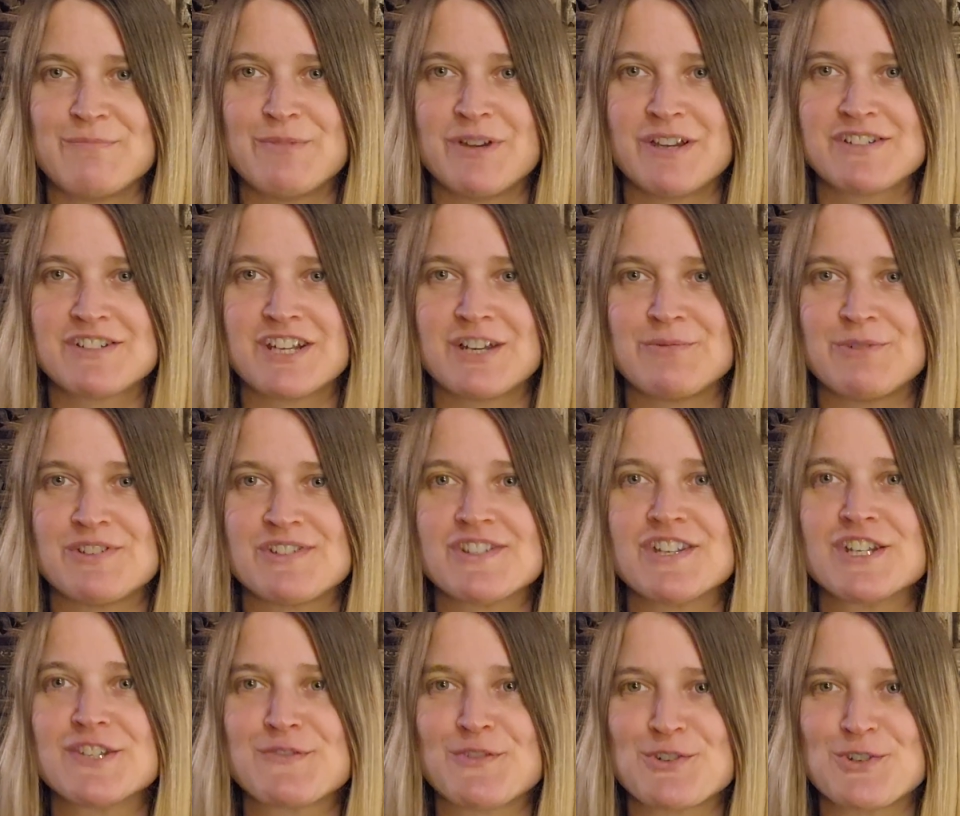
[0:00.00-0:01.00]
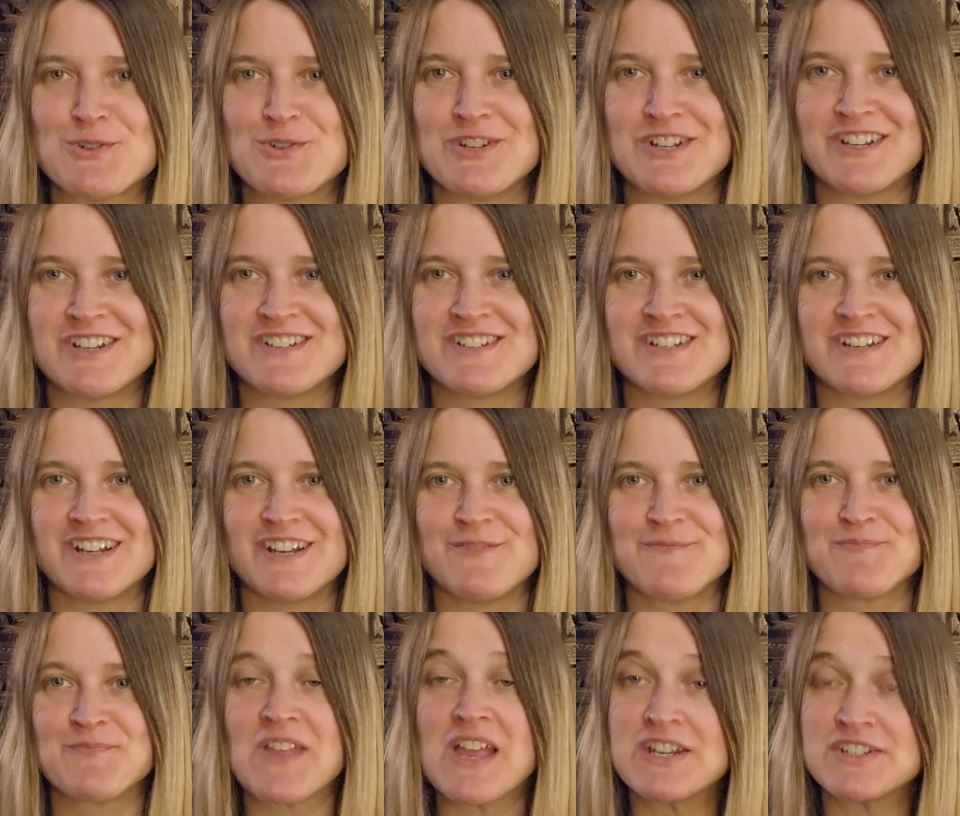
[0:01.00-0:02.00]
I'm Meg Thomas. Thanks for tuning in today.
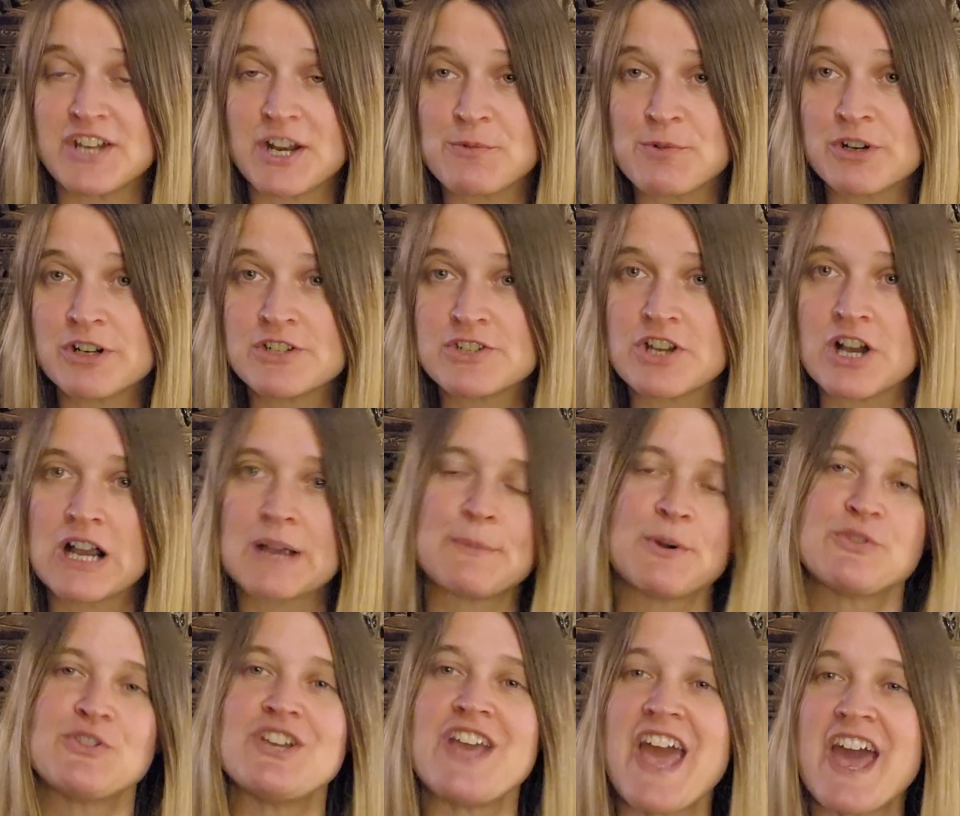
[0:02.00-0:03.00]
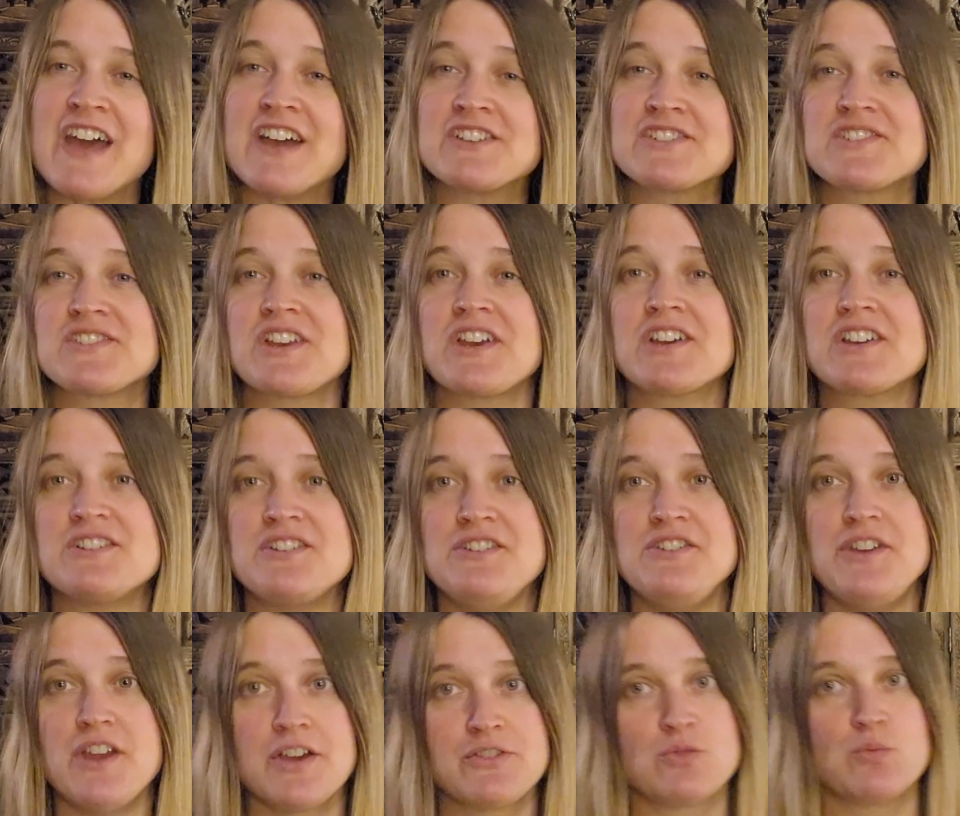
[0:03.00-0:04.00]
Today we're going to talk about the Aztec
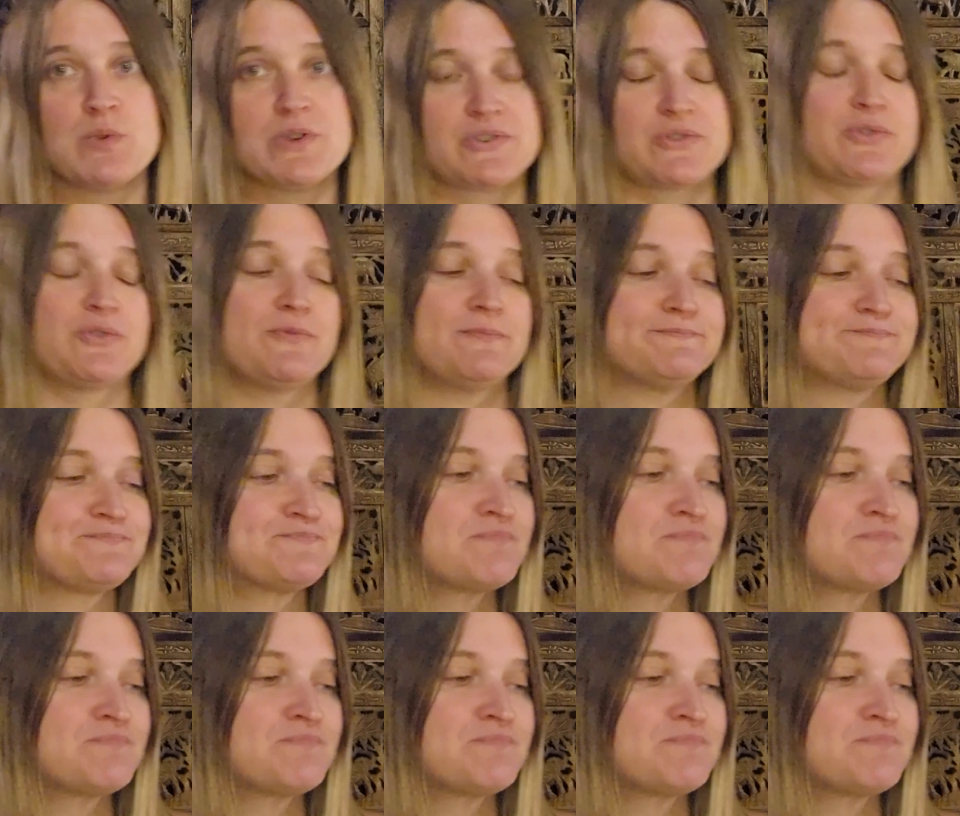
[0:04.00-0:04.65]
Death Whistle.